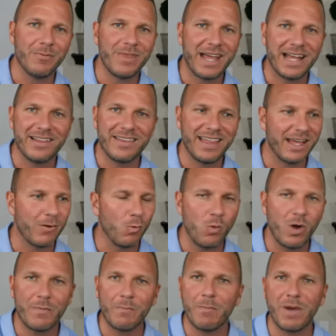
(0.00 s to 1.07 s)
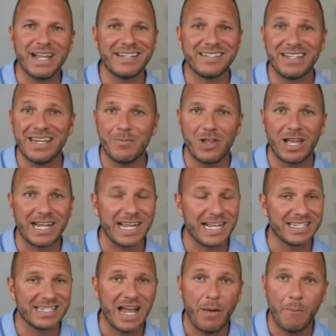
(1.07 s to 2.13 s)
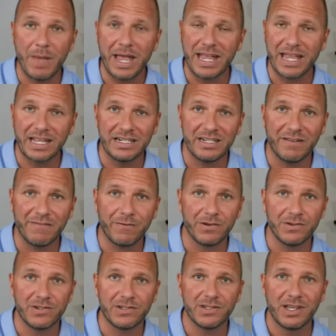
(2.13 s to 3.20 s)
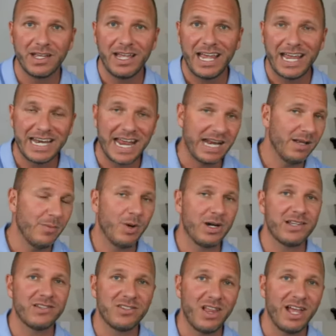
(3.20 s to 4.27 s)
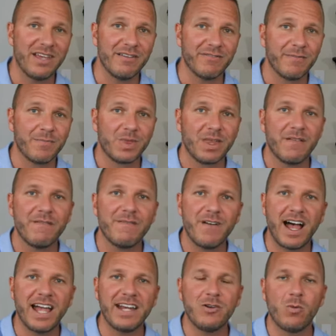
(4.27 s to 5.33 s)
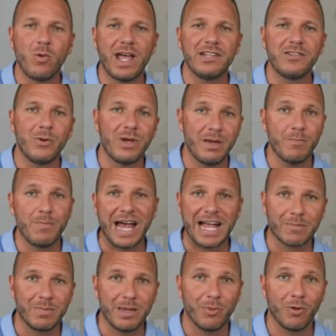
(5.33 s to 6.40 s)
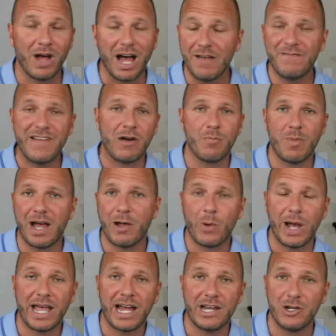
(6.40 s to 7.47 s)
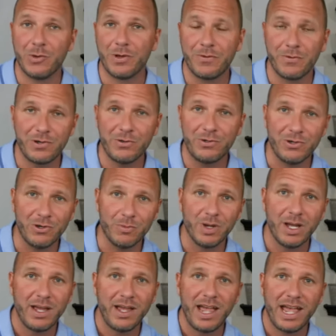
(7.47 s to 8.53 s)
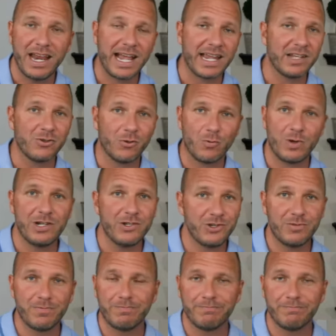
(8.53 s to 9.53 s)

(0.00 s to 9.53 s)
that what might seem like it's not making a difference in anybody's life, find a way to impact people. I found my way. I do it through YouTube. And I get to reach